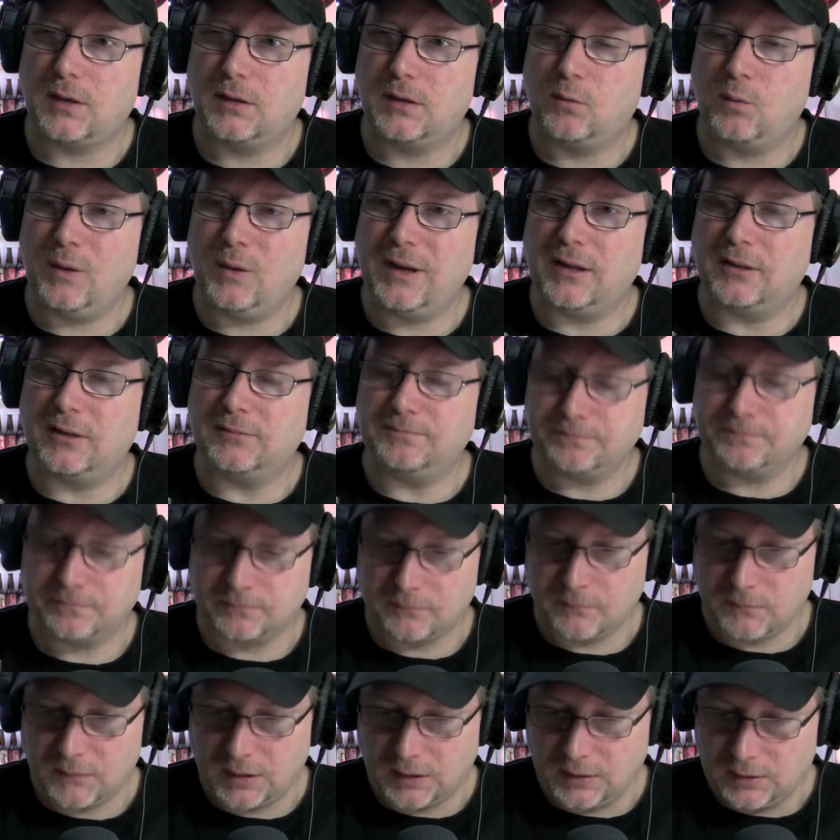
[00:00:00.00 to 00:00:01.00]
Well,
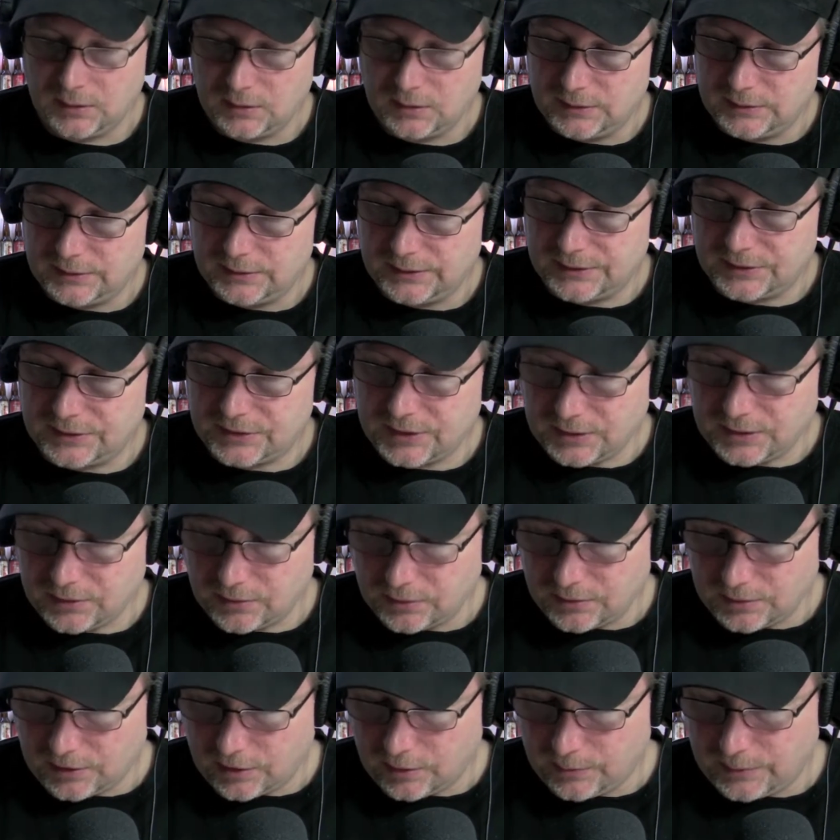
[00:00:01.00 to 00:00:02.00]
it's got
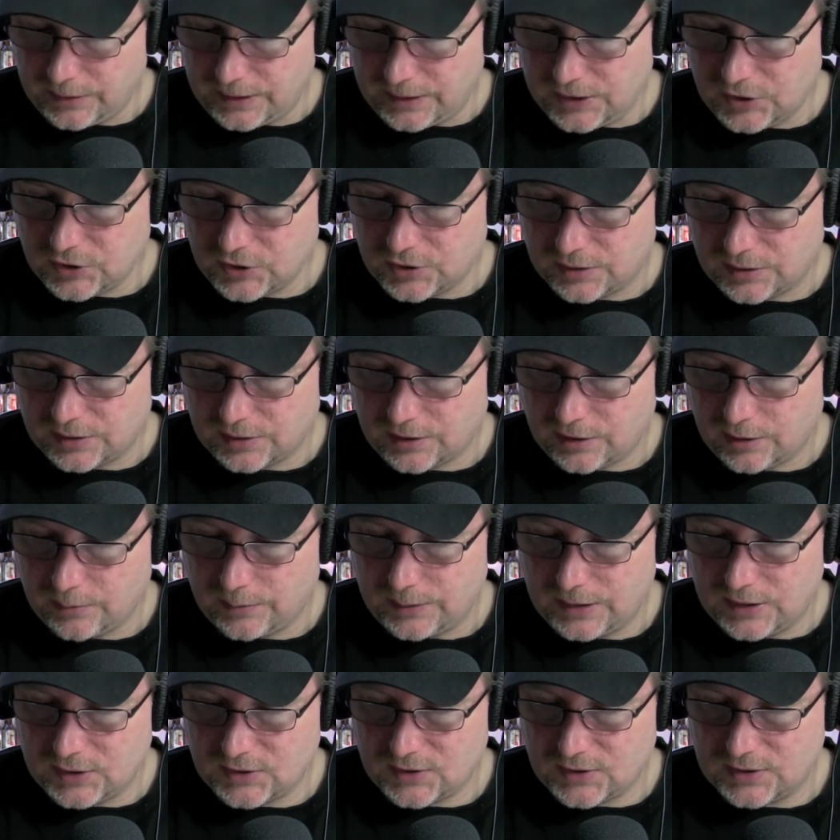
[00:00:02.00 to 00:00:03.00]
good carbonation. The
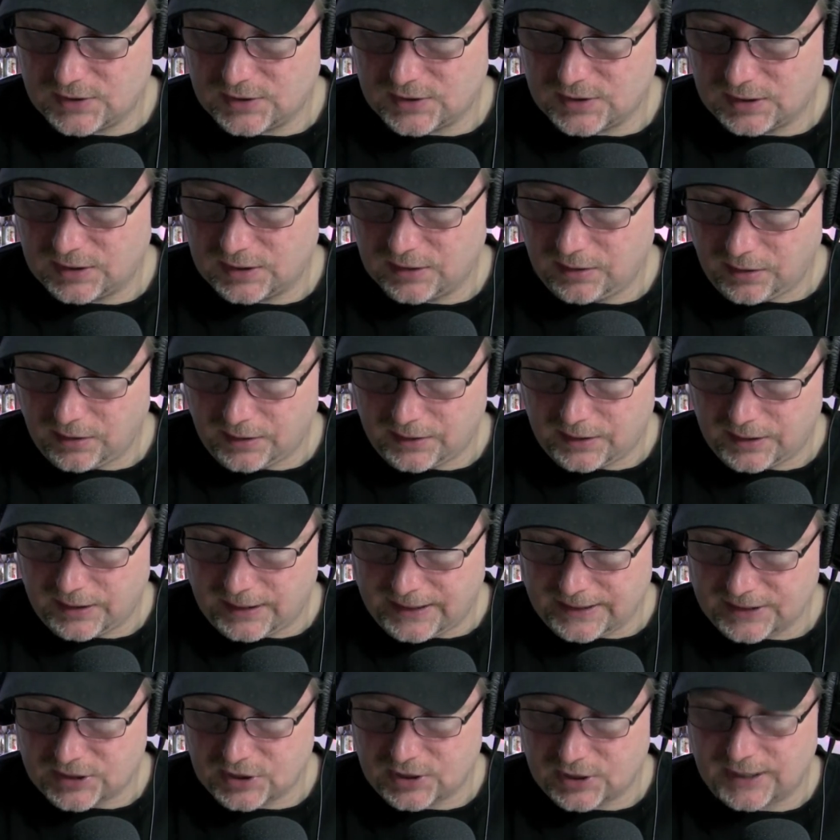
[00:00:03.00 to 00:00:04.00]
carbonation is a little on the
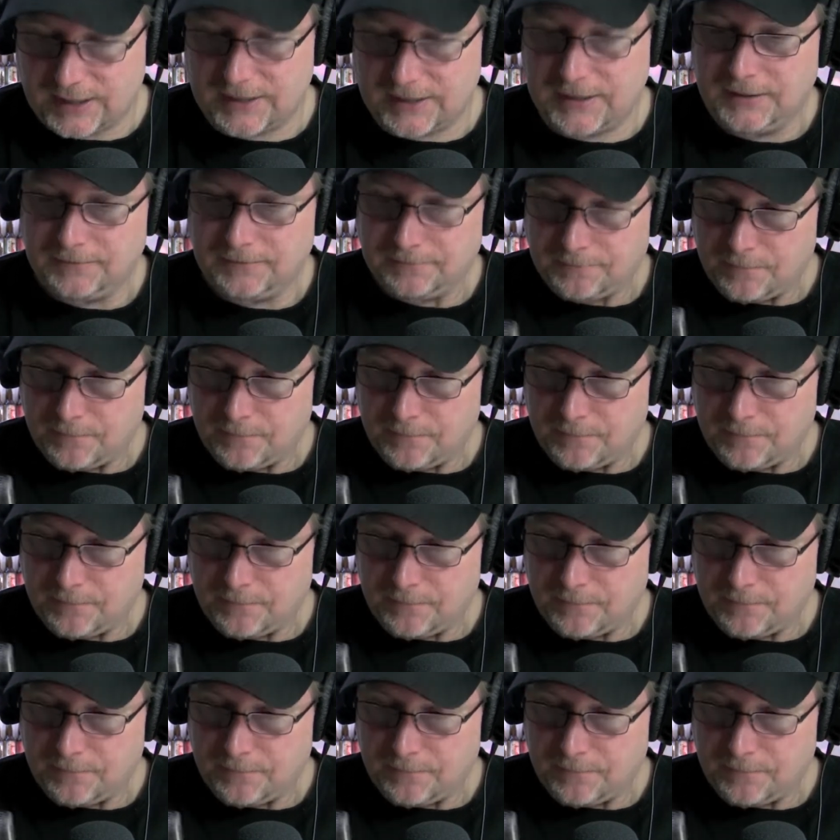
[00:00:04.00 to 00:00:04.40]
high side.